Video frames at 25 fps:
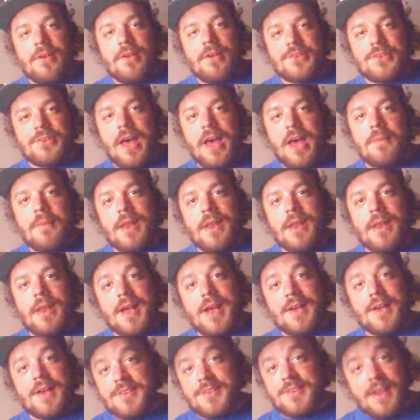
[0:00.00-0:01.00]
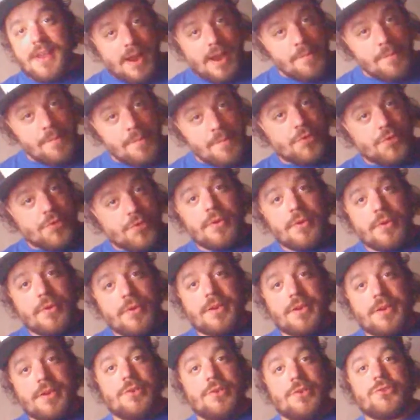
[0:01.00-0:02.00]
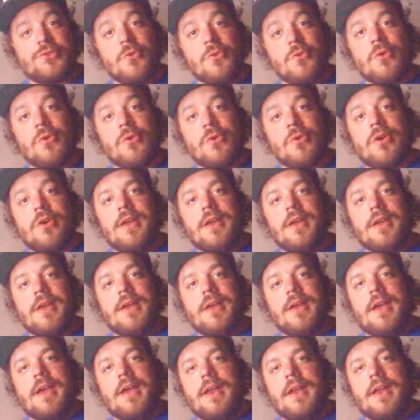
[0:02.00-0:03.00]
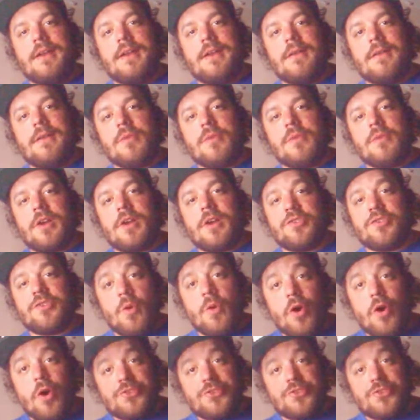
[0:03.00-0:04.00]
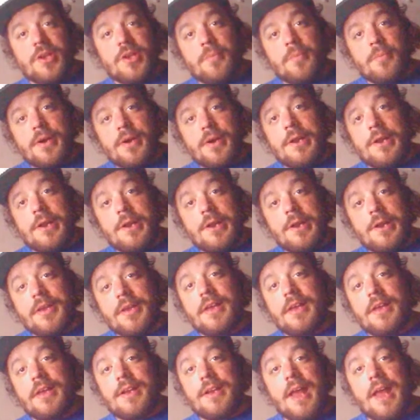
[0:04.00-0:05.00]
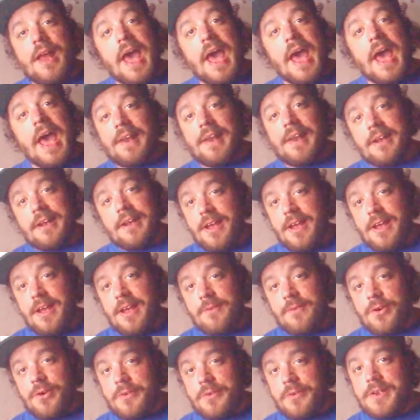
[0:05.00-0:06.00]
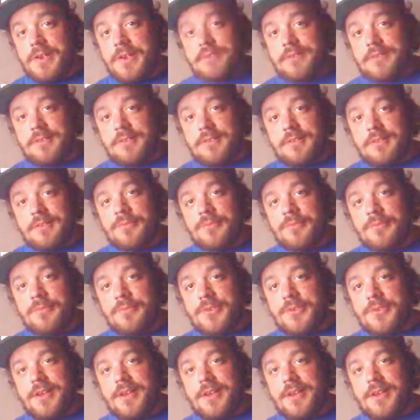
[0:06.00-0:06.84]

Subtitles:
But like I said, I had them all separated in the store, and because they were all separated at the beginning, and I had it like that for a reason. You know what I'm saying?